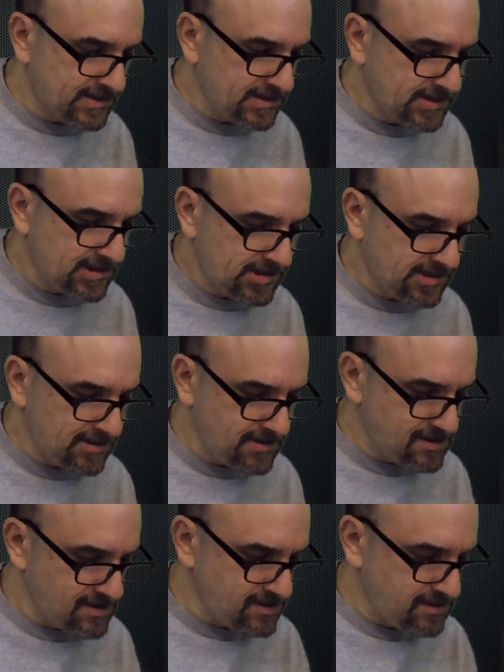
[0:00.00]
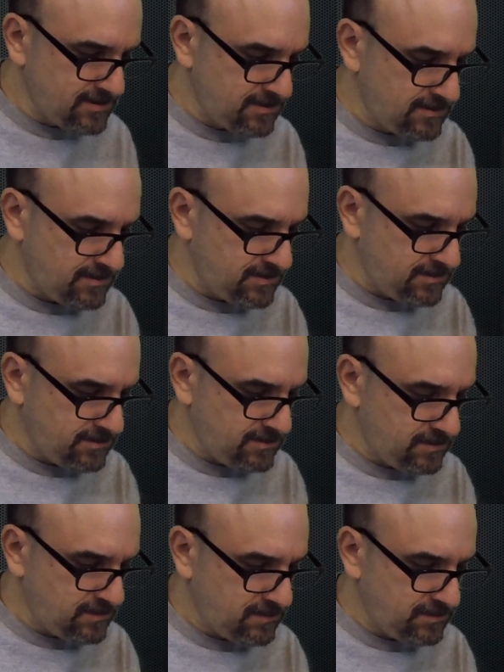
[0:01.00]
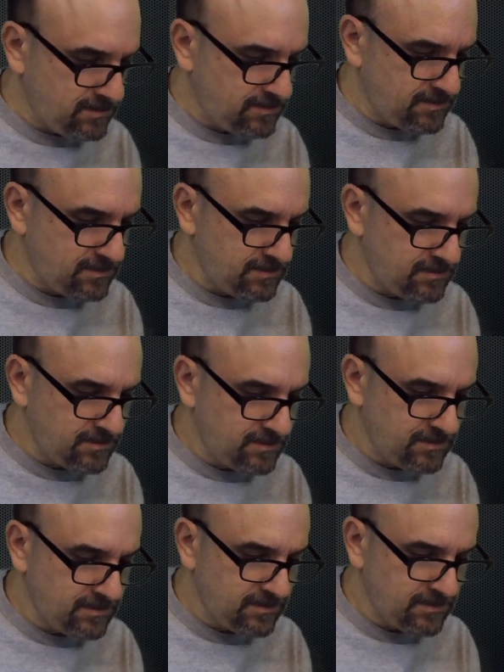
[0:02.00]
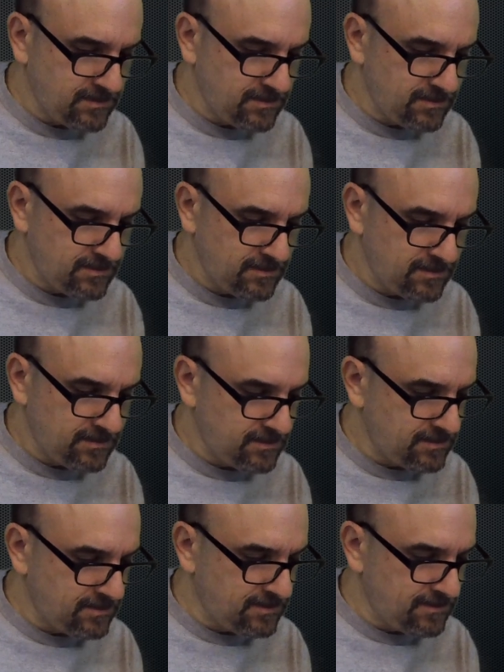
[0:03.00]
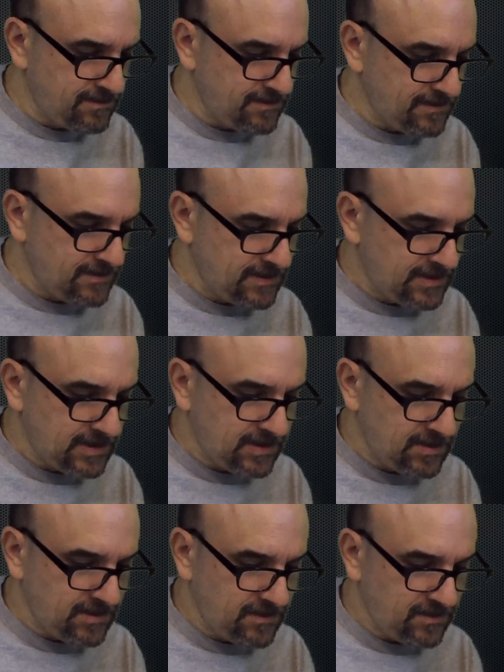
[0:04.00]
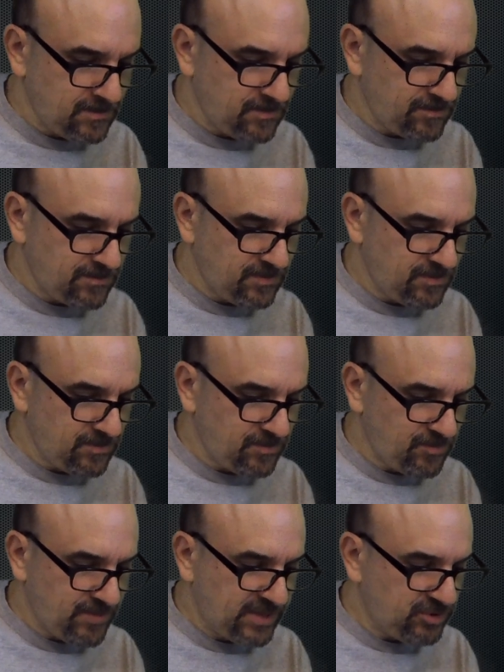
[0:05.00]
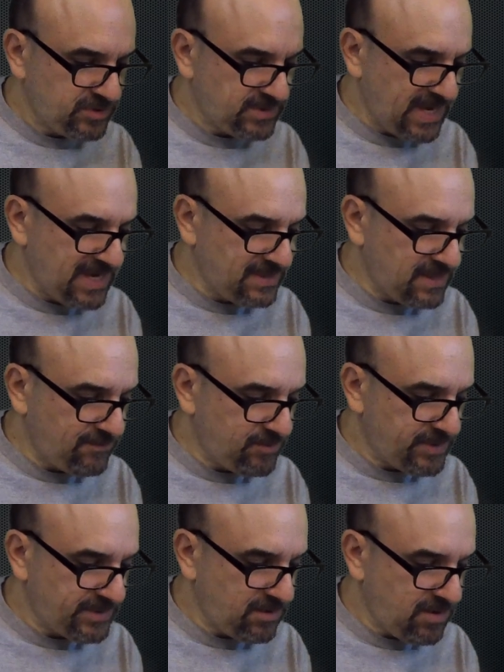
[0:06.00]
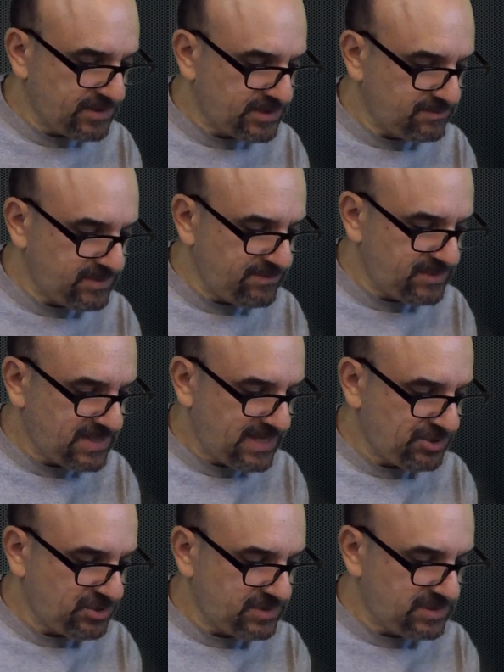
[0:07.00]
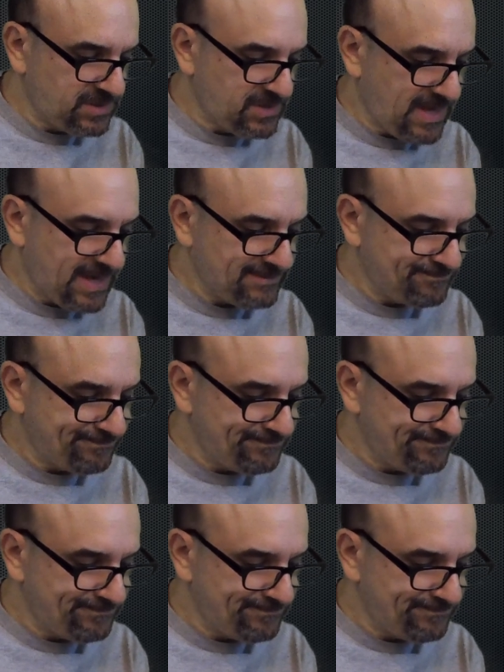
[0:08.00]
on cleric. It doesn't matter what my attributes are. Uh, and ranger. Ranger's eighth level, but there are some limitations to that.